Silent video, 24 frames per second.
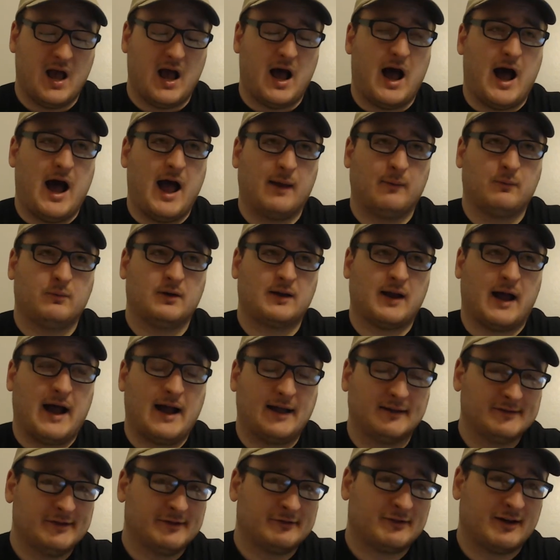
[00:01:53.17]
I would
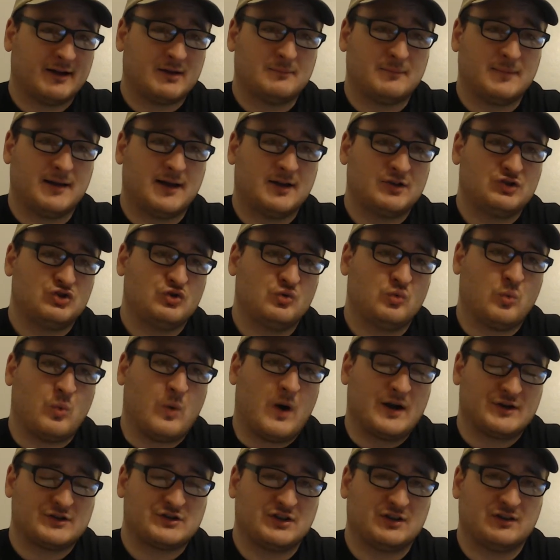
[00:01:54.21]
highly recommend you
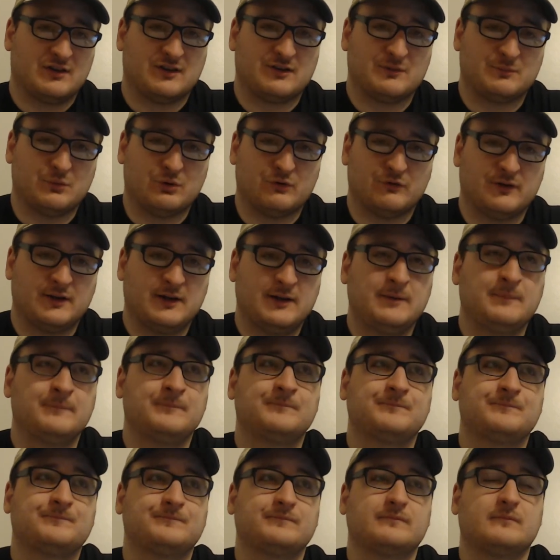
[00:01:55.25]
watching this movie
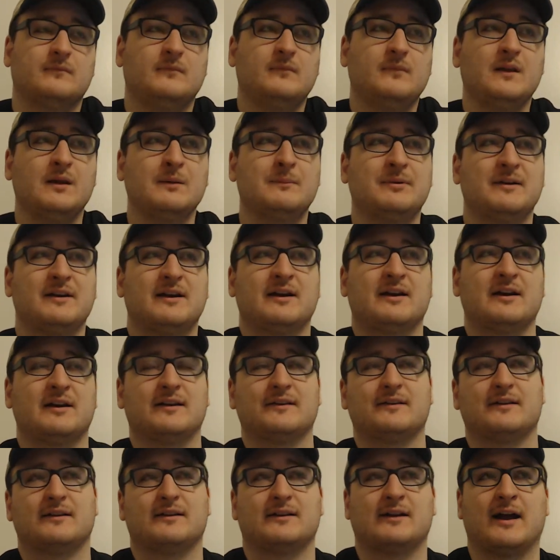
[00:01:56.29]
because
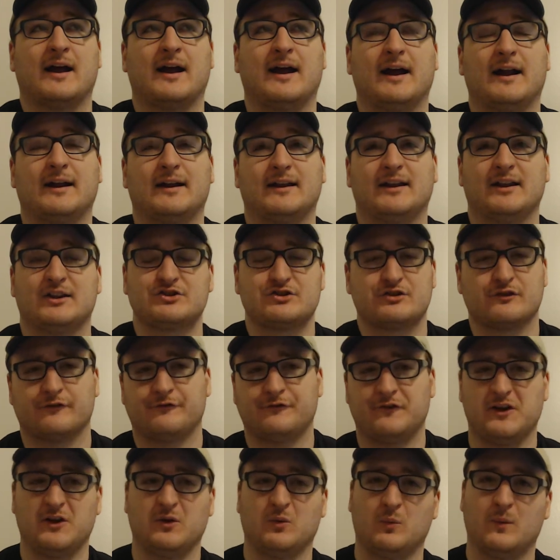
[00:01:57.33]
it kind of gets your
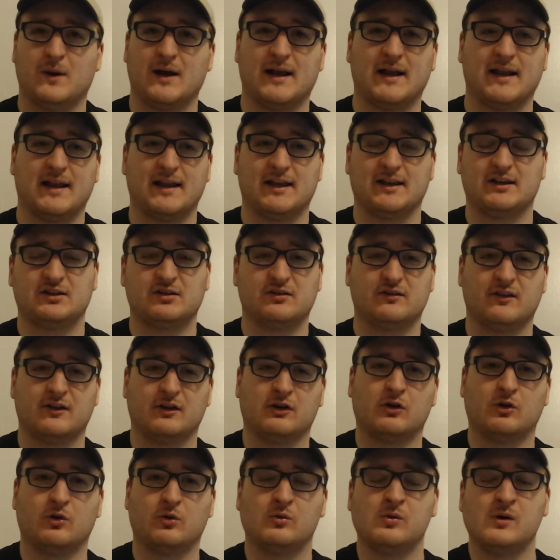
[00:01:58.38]
feet wet into the
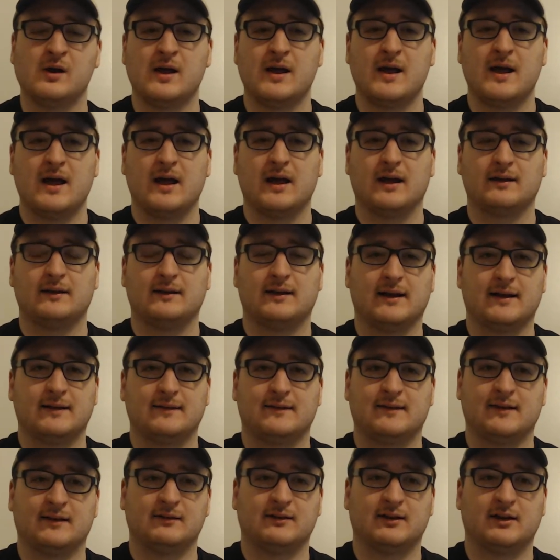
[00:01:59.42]
whole
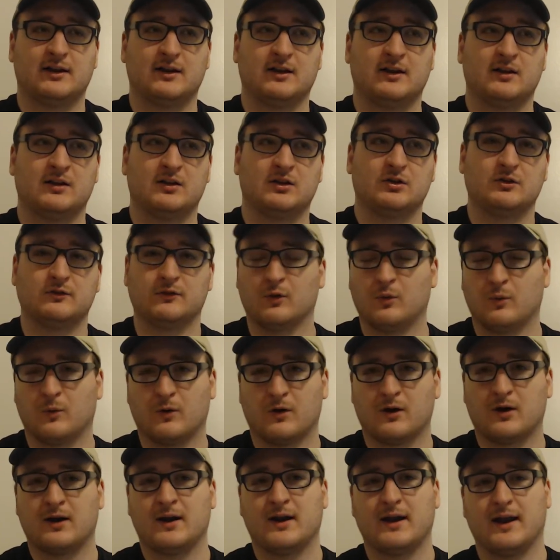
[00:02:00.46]
Godzilla
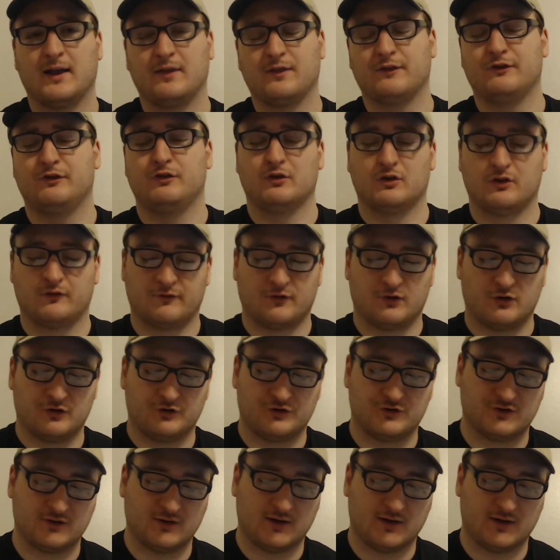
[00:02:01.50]
lore and the universe